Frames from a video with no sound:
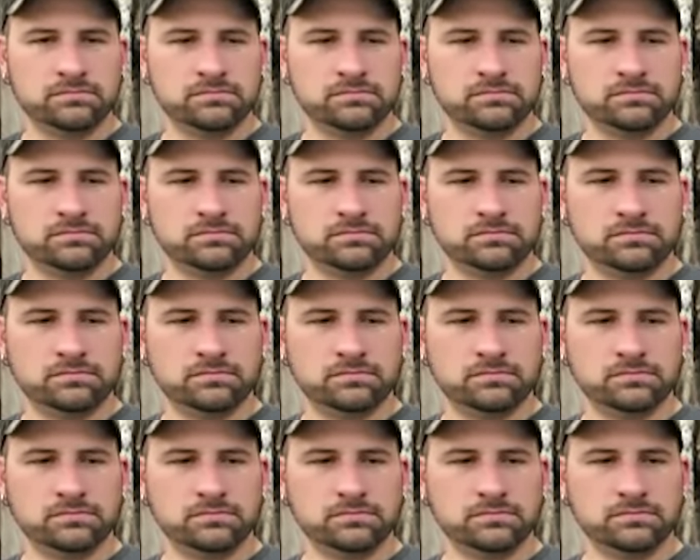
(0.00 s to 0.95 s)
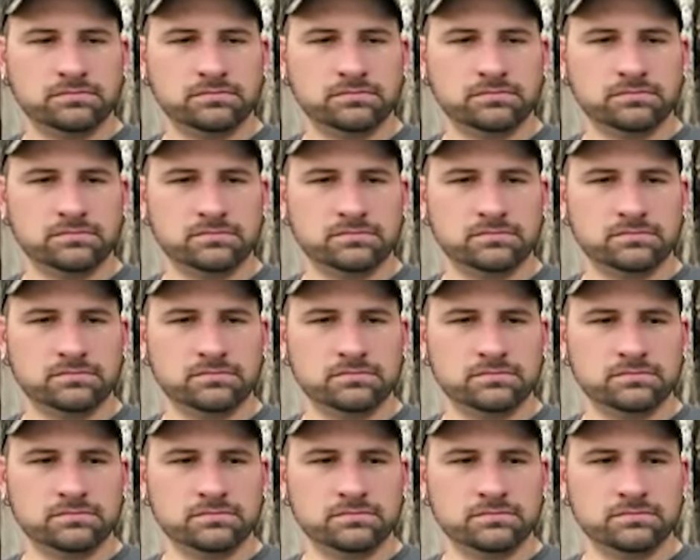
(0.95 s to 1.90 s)

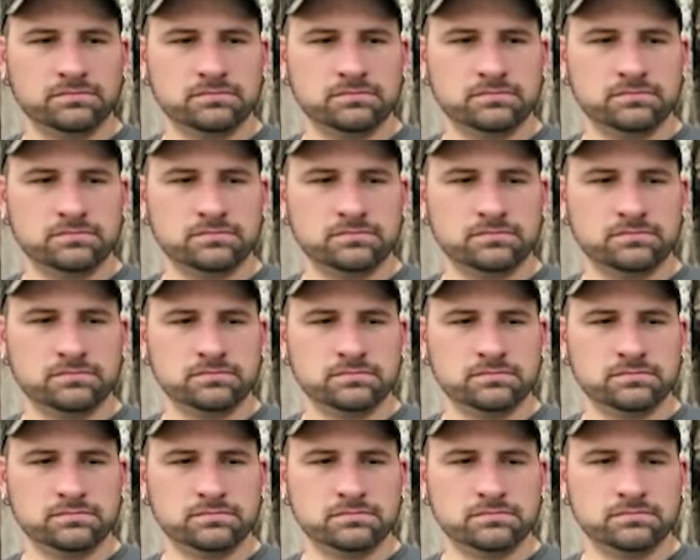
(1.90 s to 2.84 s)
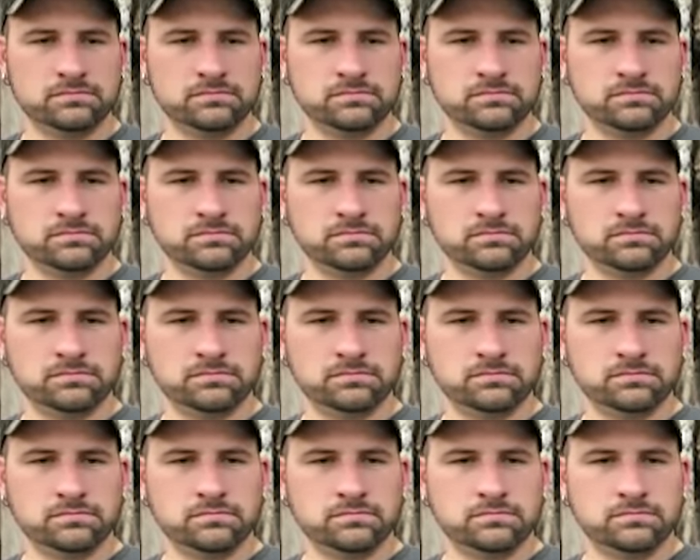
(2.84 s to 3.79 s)

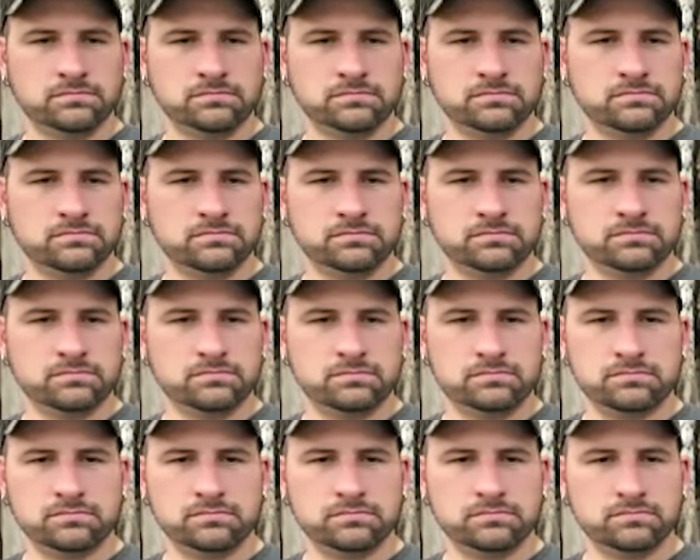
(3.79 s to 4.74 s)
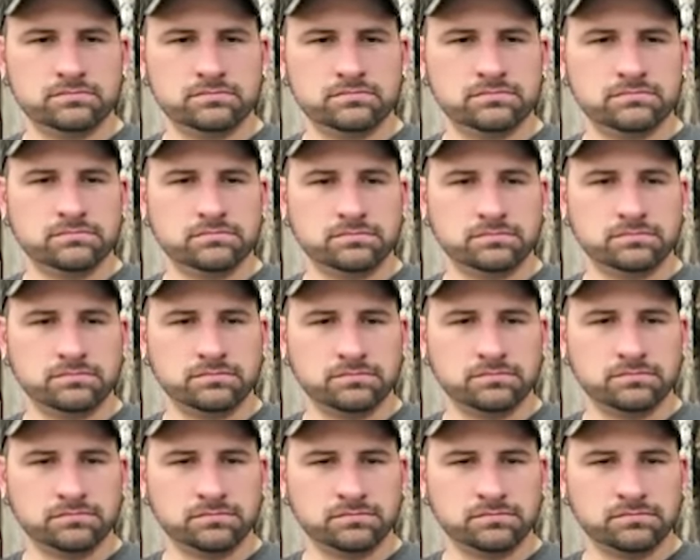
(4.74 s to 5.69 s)

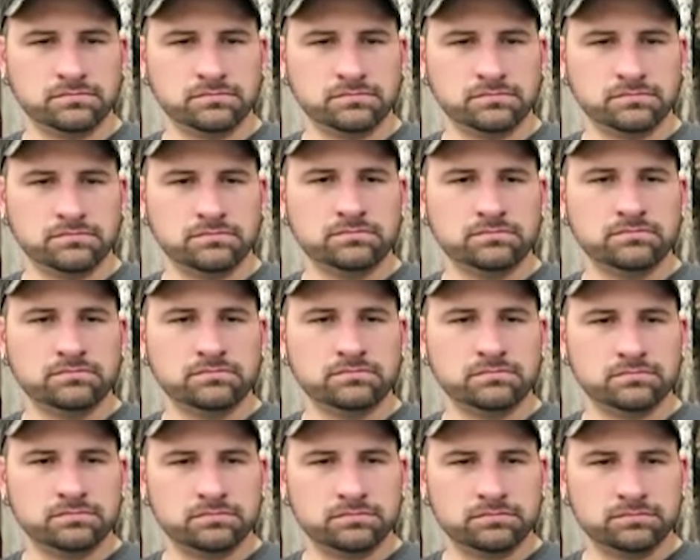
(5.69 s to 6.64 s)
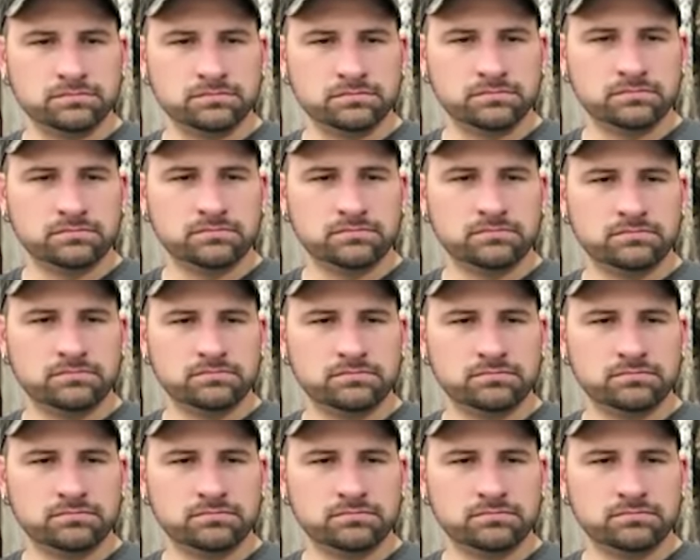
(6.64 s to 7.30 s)
(not speaking)